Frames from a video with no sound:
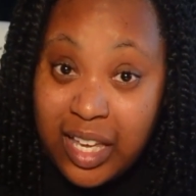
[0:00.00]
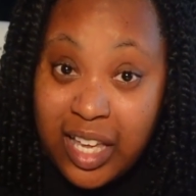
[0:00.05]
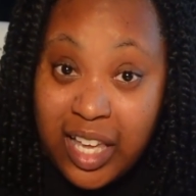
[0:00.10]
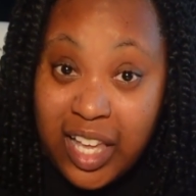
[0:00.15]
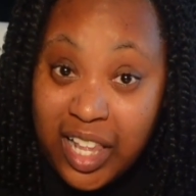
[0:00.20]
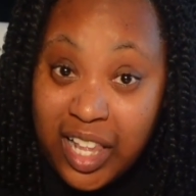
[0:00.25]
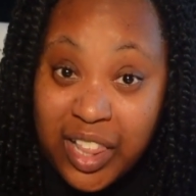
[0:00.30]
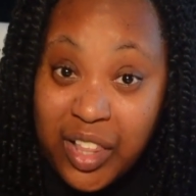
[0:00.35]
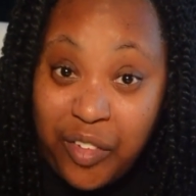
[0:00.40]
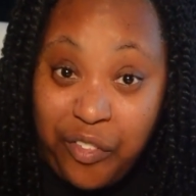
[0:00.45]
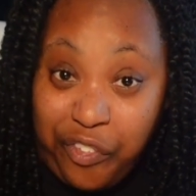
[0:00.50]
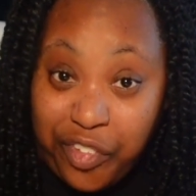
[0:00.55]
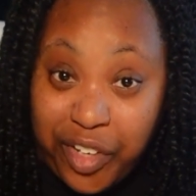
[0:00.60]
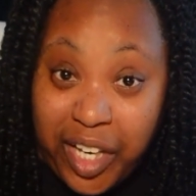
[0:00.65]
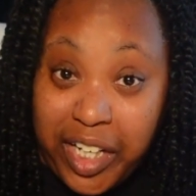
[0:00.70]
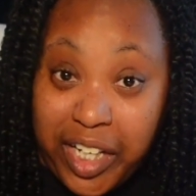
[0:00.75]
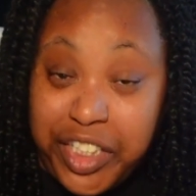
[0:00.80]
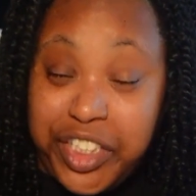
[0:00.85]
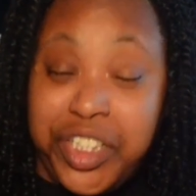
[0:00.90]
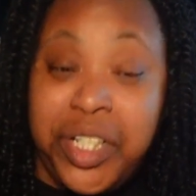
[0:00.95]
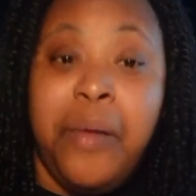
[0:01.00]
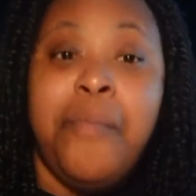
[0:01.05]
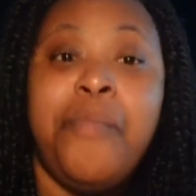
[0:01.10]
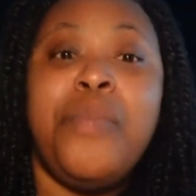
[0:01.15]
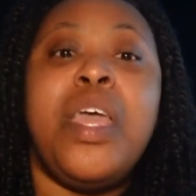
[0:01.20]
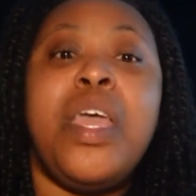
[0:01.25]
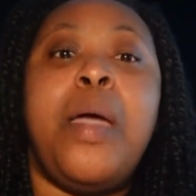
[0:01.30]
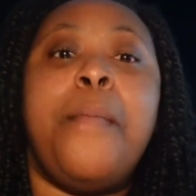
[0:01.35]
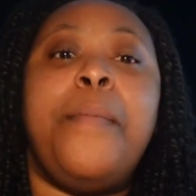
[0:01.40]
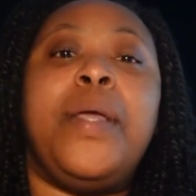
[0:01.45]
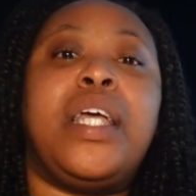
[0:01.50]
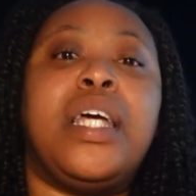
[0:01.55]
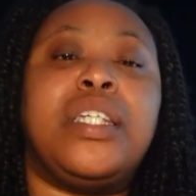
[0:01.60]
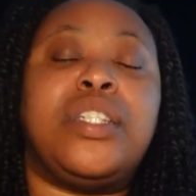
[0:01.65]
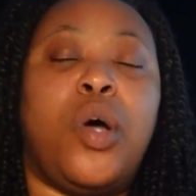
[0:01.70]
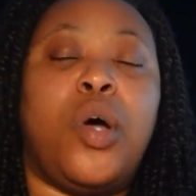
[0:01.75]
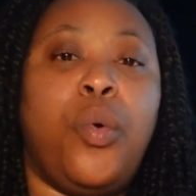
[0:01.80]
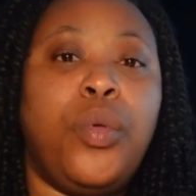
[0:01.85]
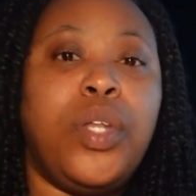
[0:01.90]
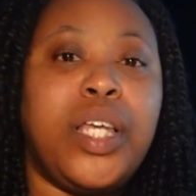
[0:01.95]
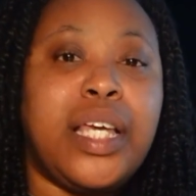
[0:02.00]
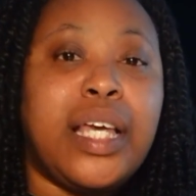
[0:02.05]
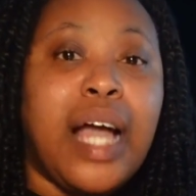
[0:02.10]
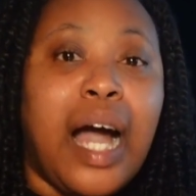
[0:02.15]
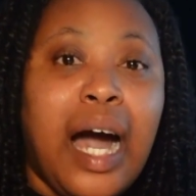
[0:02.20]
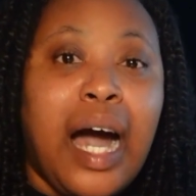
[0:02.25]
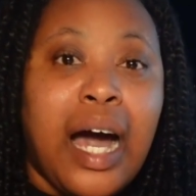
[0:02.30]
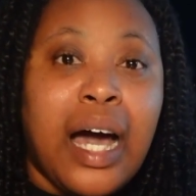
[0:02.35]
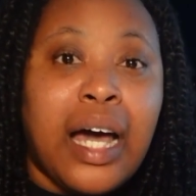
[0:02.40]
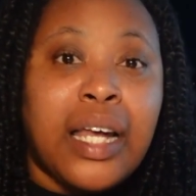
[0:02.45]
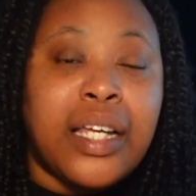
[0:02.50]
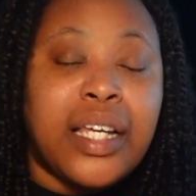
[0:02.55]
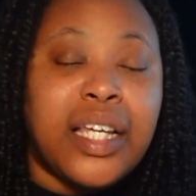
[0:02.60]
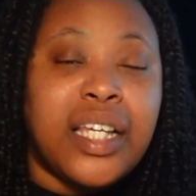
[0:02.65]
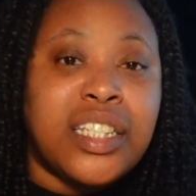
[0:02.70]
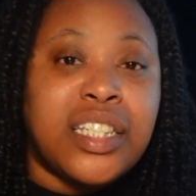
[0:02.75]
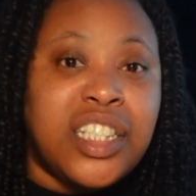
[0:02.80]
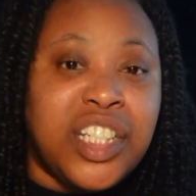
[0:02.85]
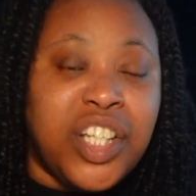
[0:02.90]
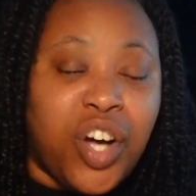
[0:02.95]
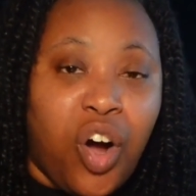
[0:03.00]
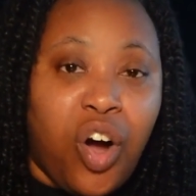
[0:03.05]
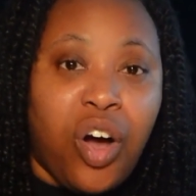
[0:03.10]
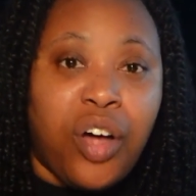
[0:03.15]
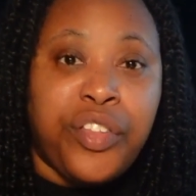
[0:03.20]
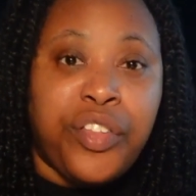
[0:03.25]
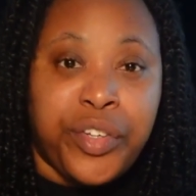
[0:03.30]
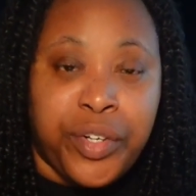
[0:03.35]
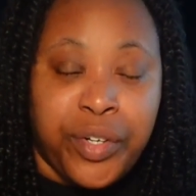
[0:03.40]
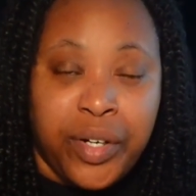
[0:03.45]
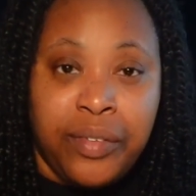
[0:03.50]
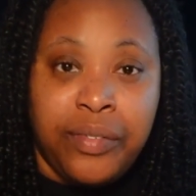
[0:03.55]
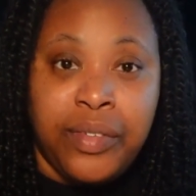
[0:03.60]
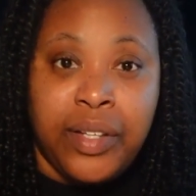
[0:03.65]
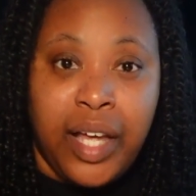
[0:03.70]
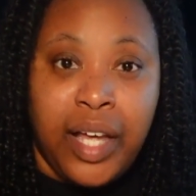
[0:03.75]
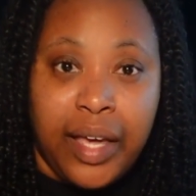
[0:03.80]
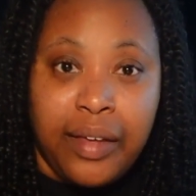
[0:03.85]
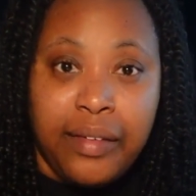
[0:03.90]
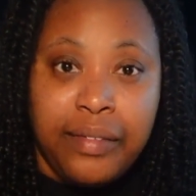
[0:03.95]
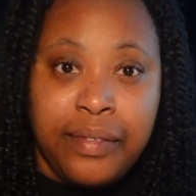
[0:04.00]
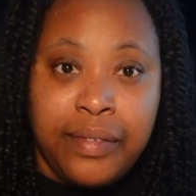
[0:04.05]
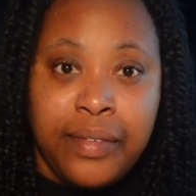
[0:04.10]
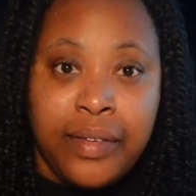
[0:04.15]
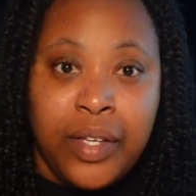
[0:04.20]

in the flesh, because only God is the author of life.